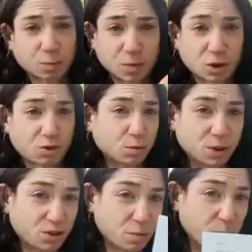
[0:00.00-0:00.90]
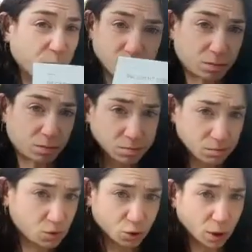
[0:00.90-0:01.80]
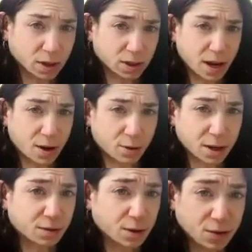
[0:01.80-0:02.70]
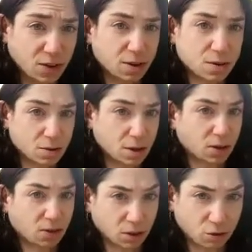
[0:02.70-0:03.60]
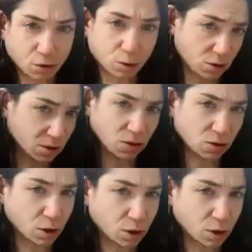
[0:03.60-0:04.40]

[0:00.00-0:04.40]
They should be shipping shortly now, even if it's a non-essential, which I disagree